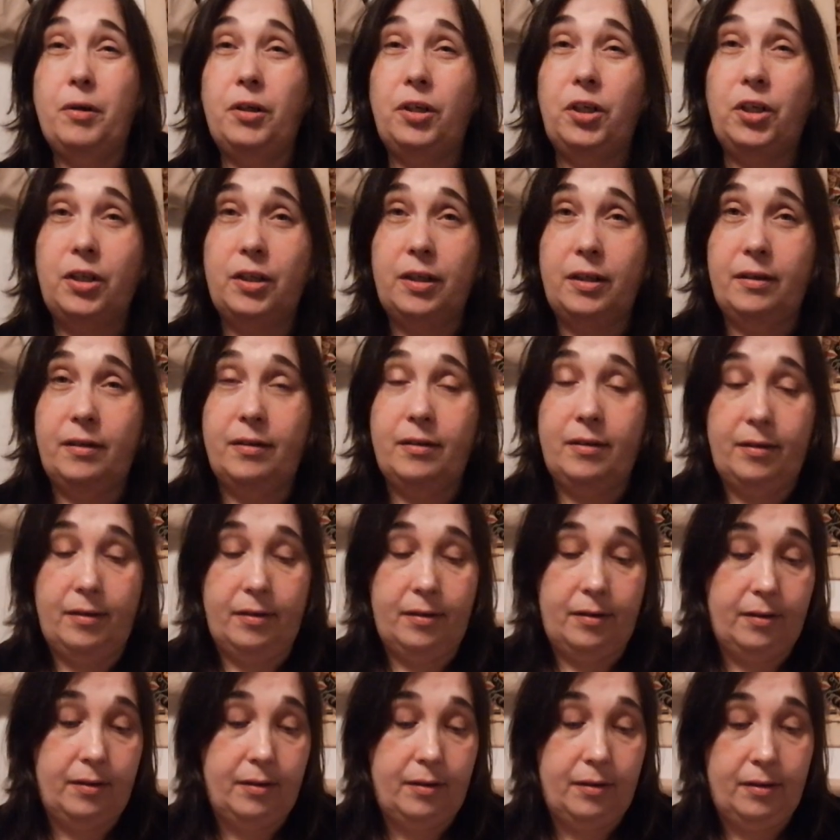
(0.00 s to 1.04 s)
much
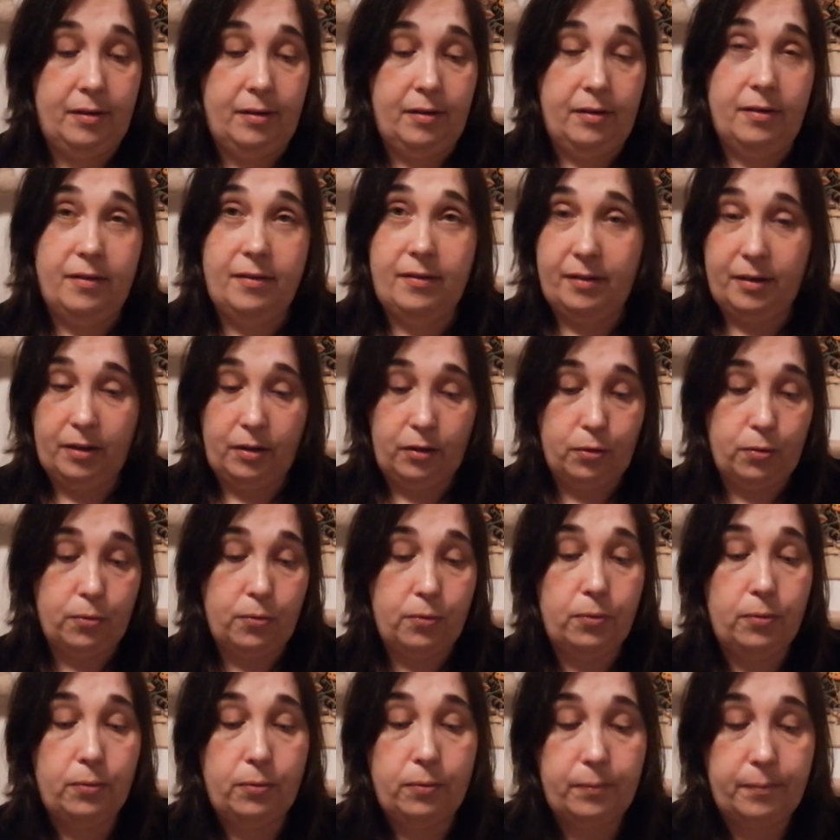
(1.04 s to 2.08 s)

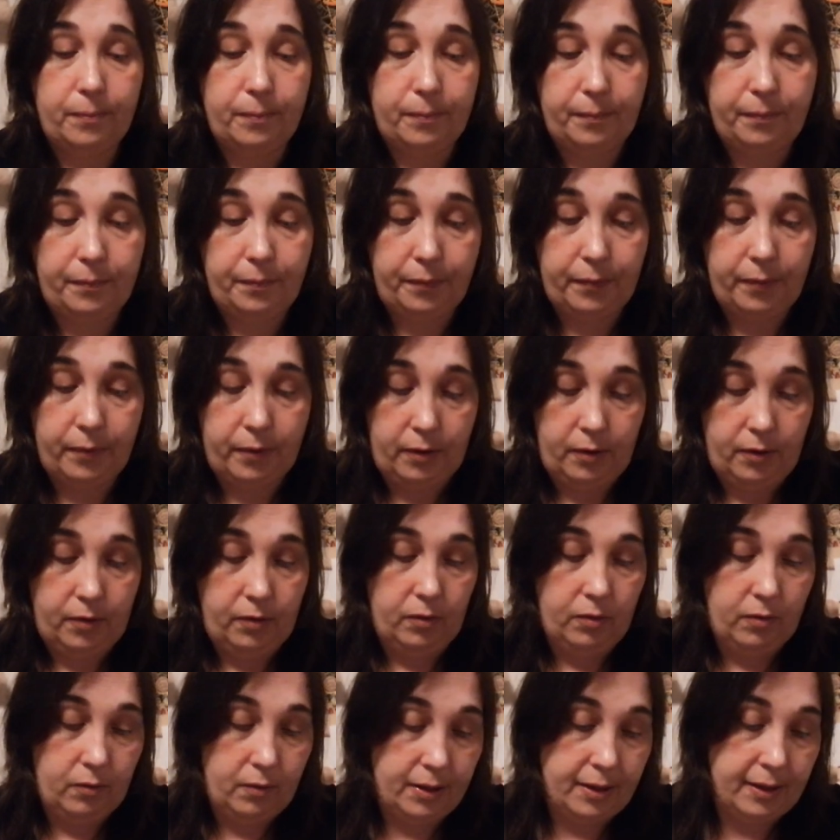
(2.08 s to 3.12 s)
see-through,
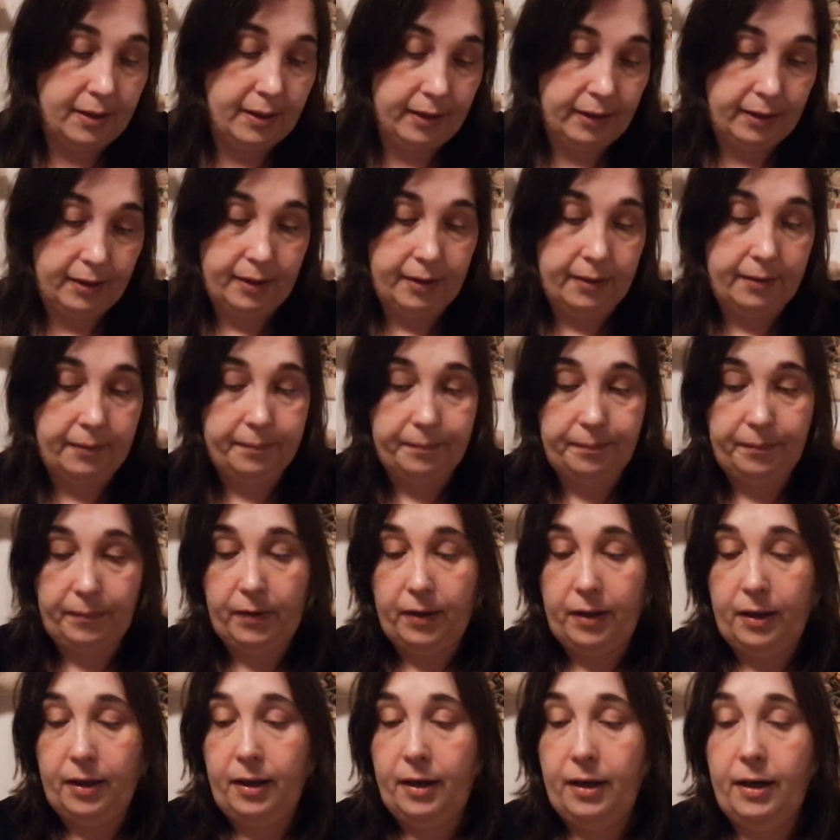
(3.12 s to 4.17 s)
so I like that.
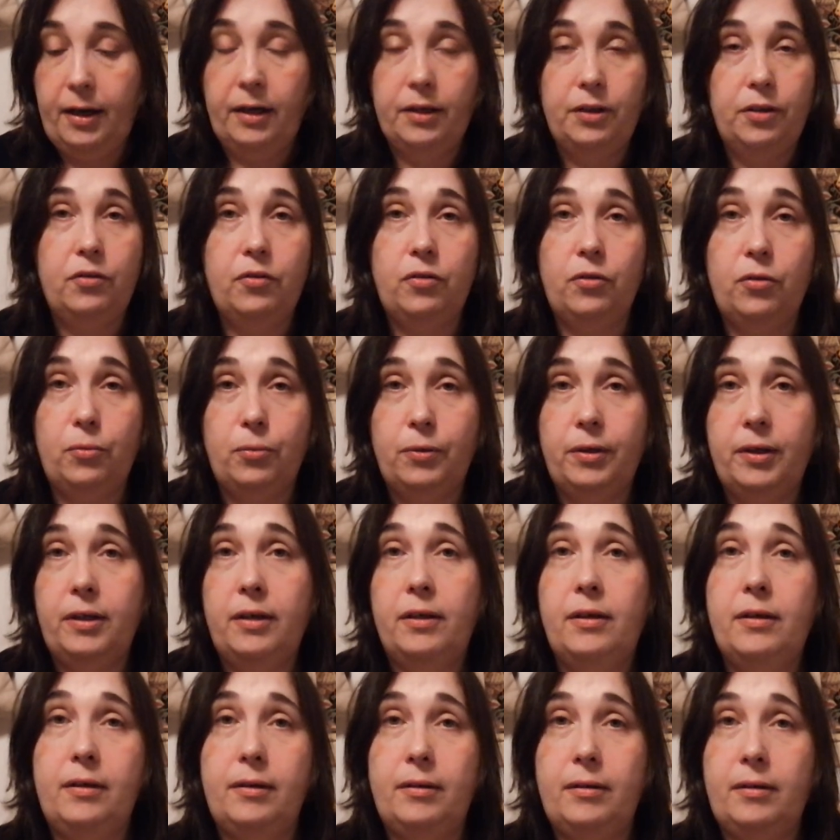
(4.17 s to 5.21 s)
I just
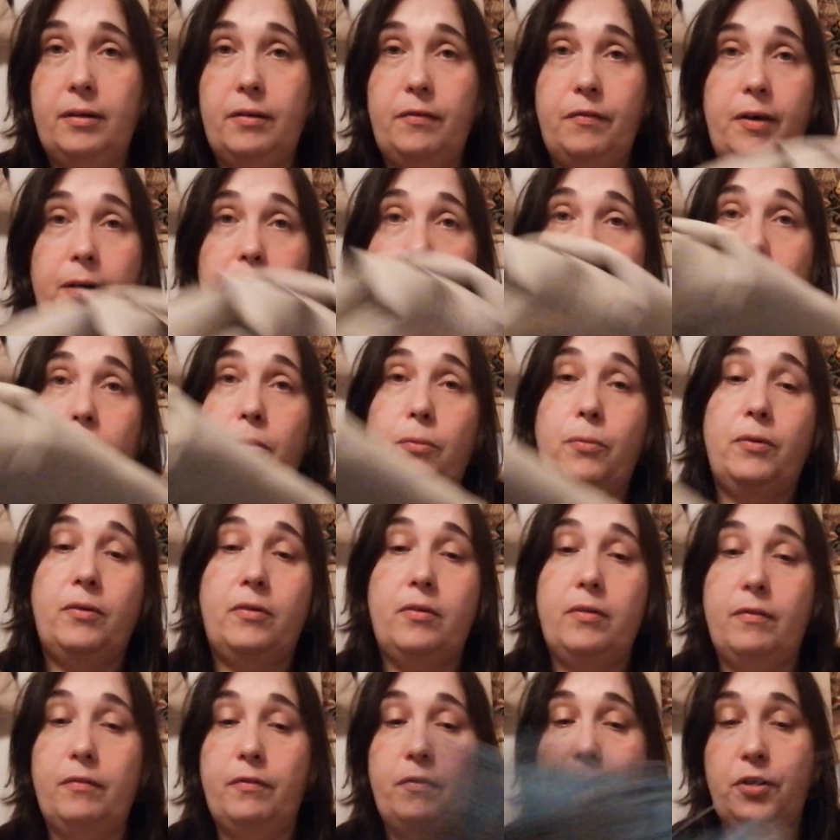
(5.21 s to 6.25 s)
grid the fabric with
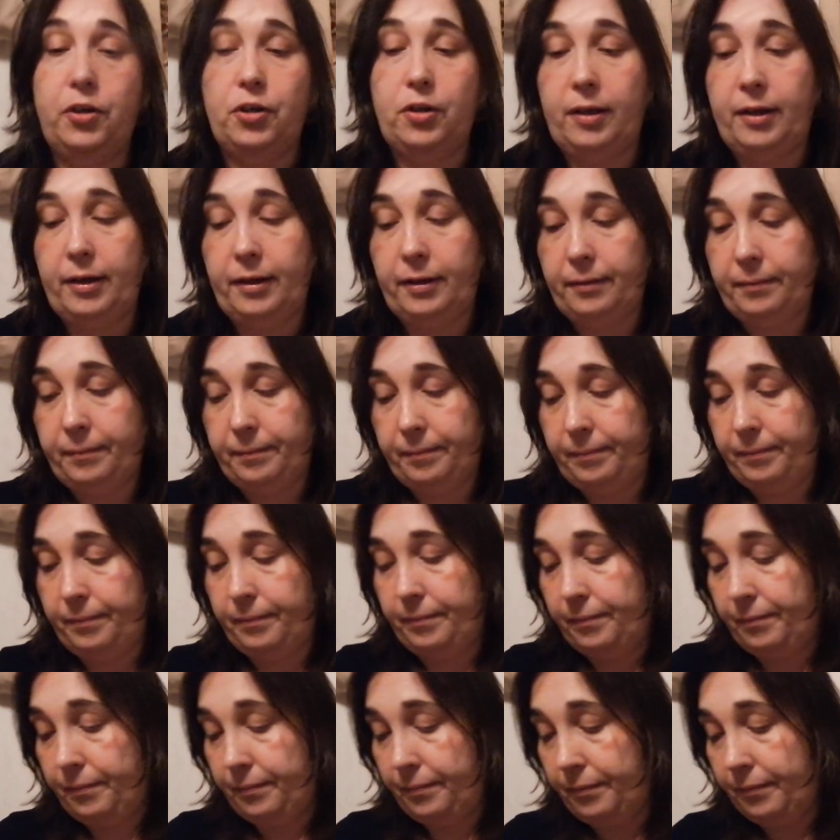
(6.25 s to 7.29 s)
some fish line,
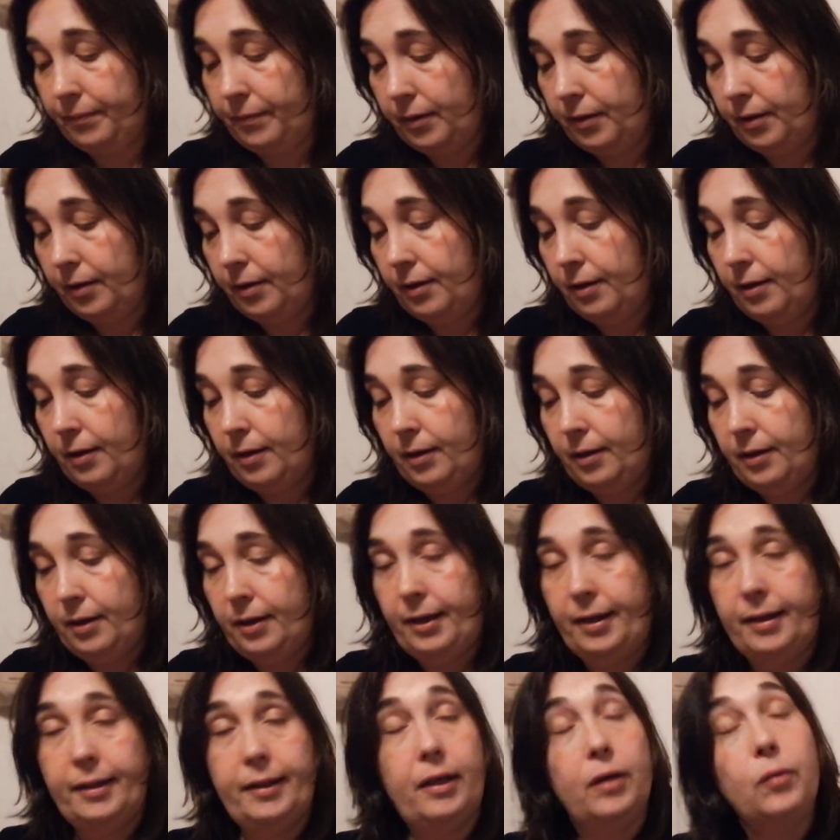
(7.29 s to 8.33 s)

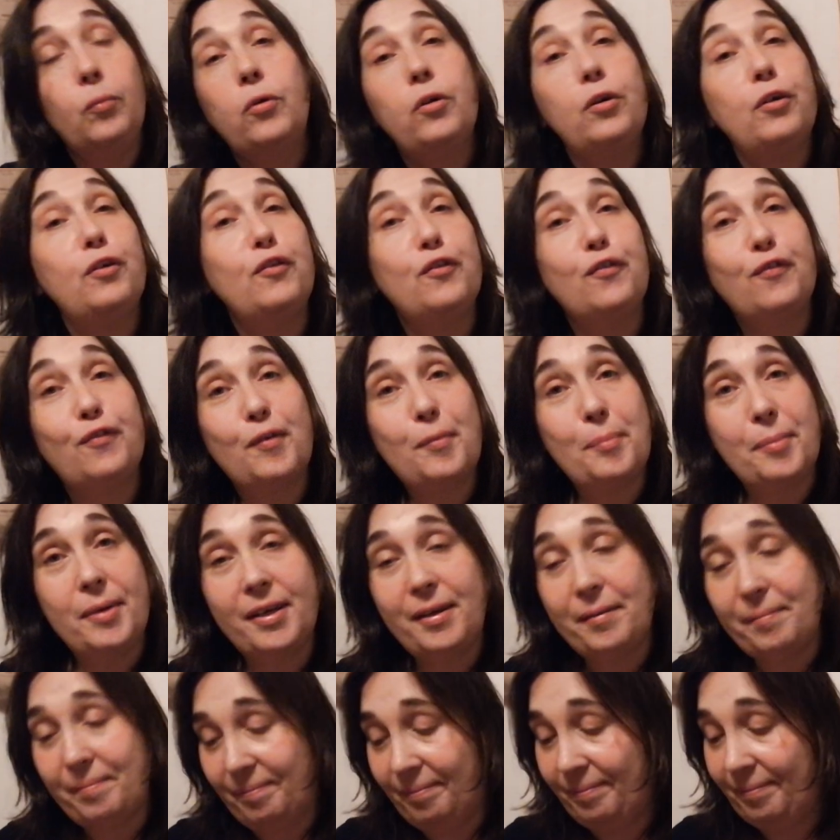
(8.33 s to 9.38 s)
and that works for me.